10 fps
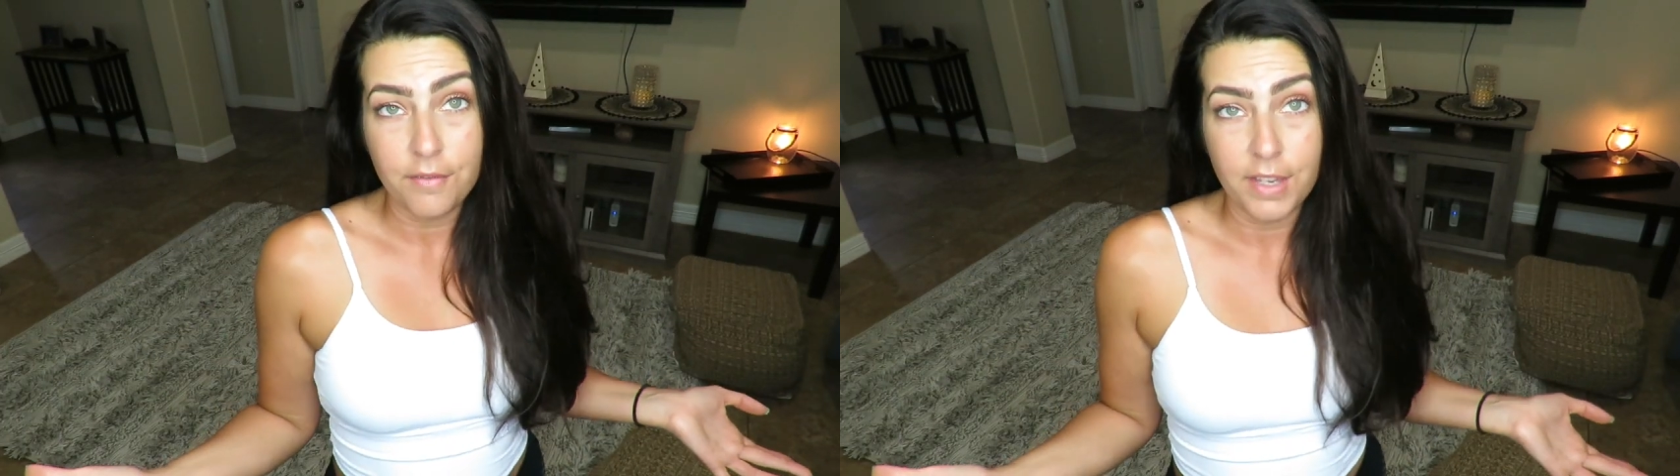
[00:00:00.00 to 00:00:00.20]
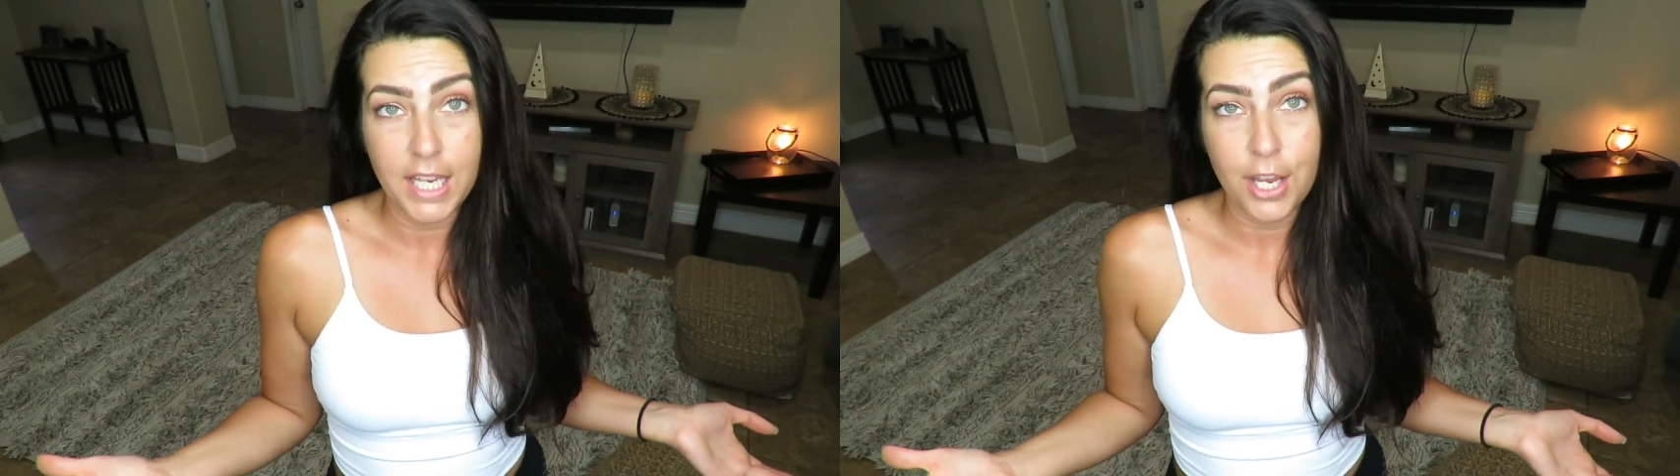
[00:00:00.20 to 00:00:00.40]

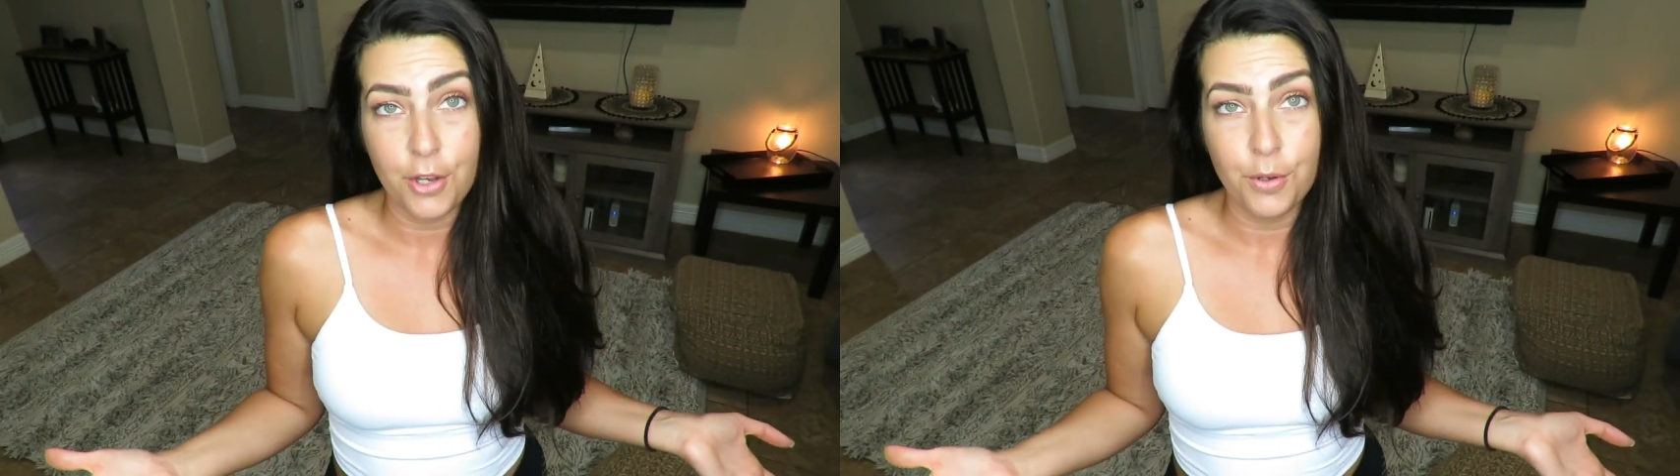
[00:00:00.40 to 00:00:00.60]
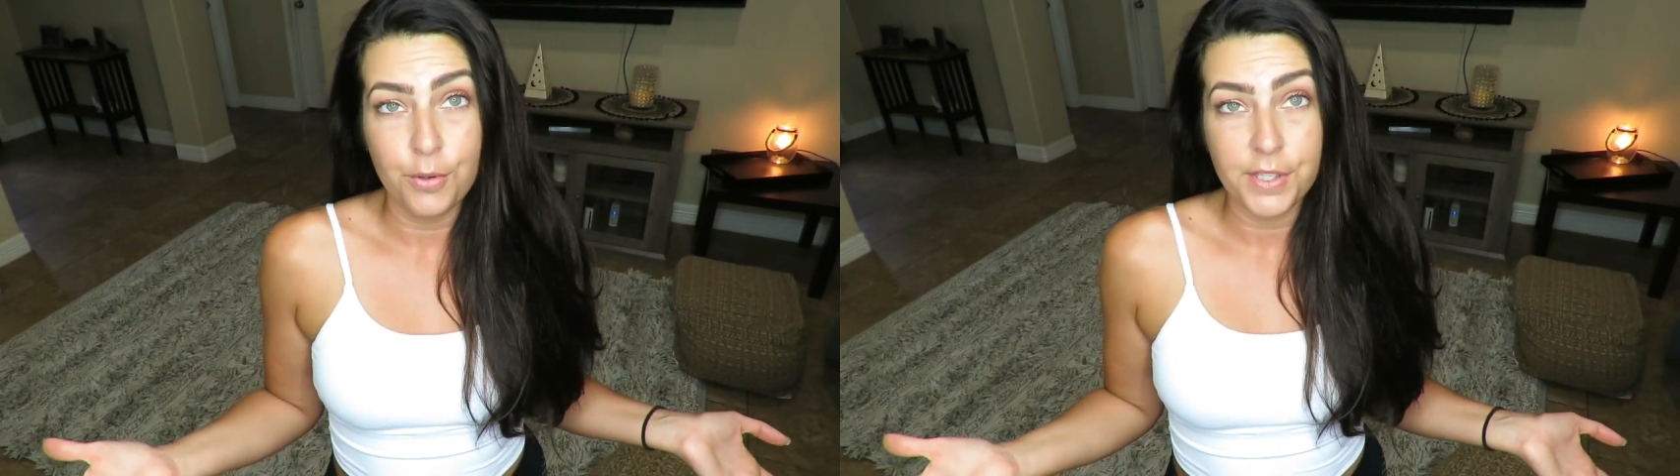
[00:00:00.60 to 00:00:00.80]
on
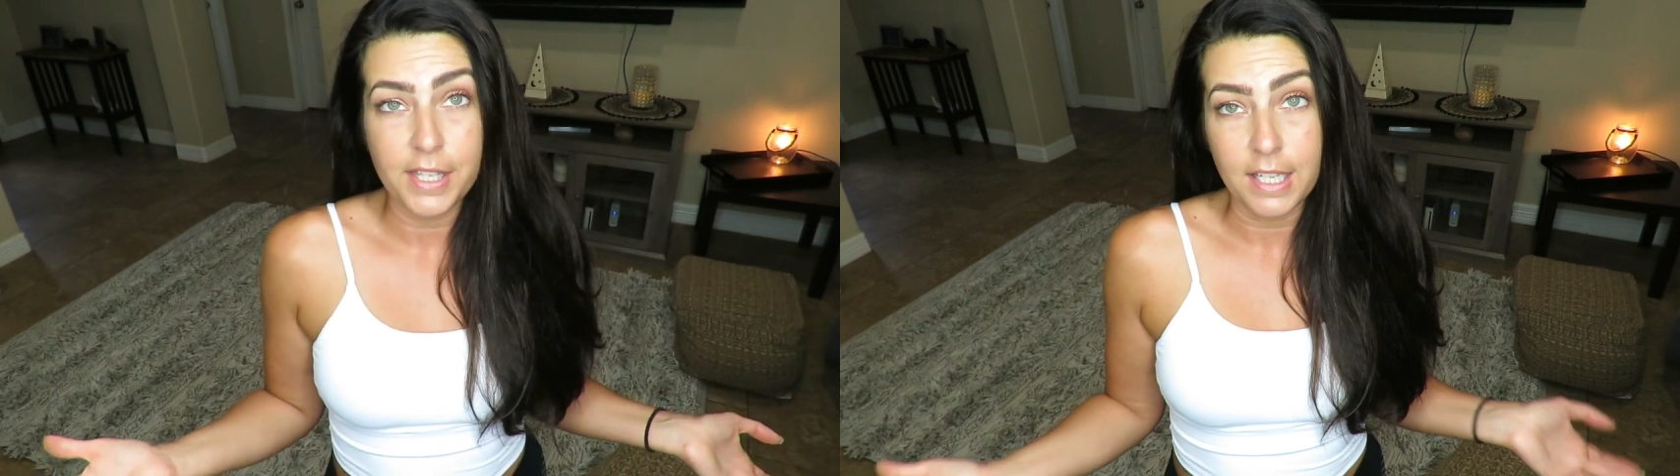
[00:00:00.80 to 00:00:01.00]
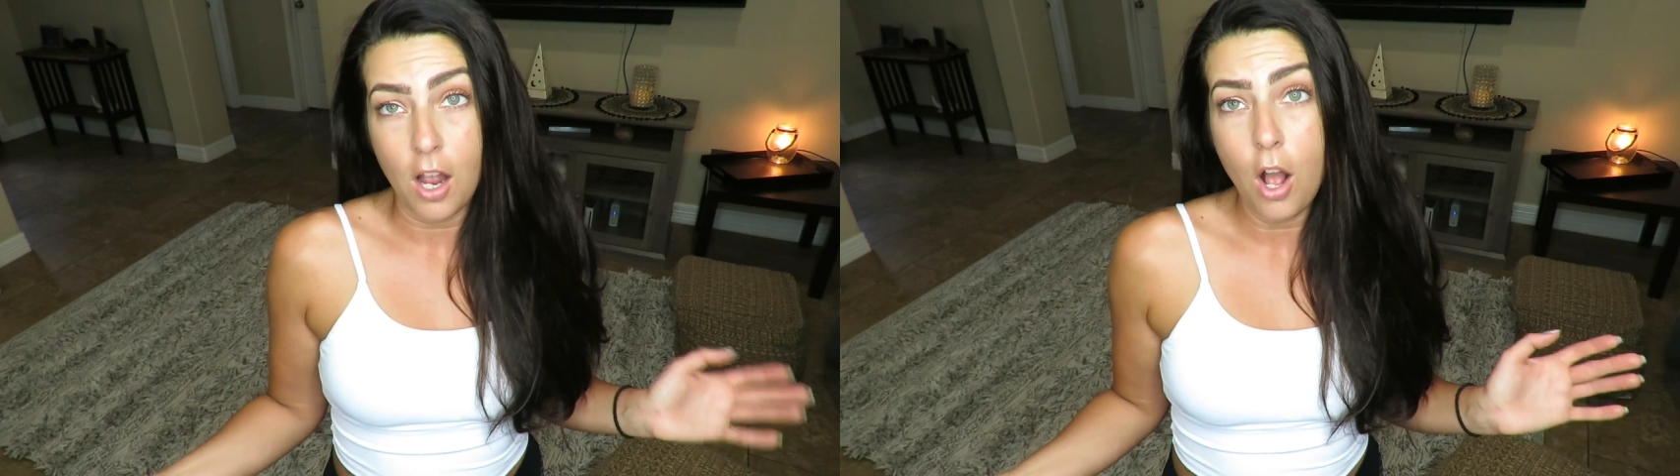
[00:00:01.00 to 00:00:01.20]
videos
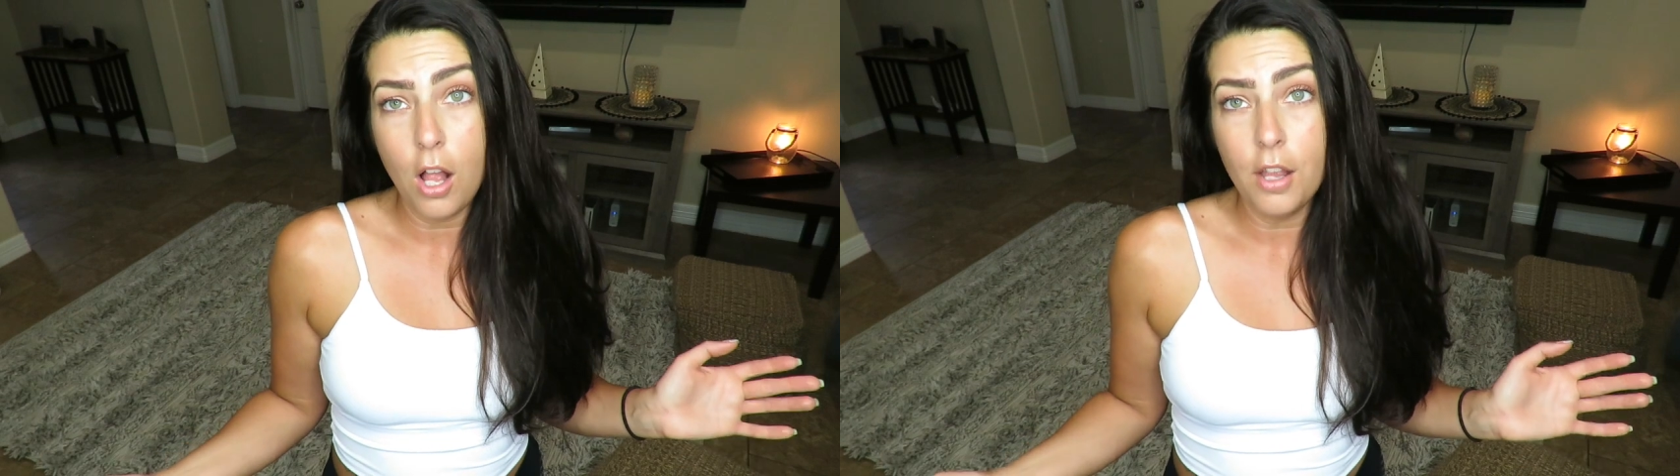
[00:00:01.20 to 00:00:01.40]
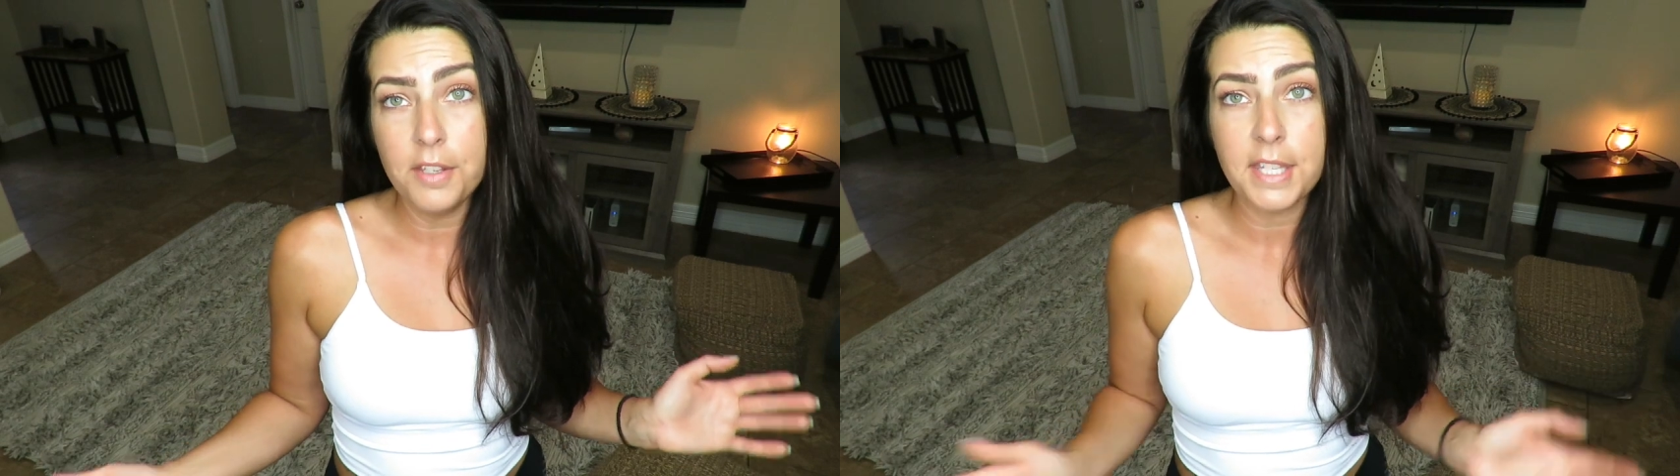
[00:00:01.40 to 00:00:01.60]
and
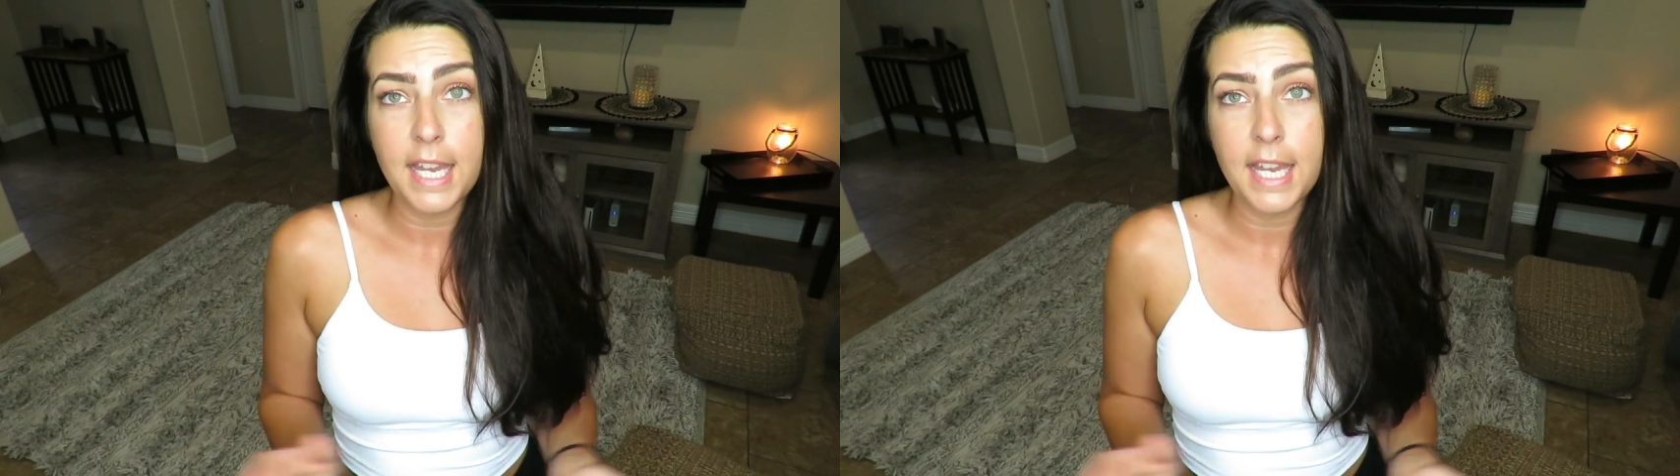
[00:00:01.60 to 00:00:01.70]
hauls,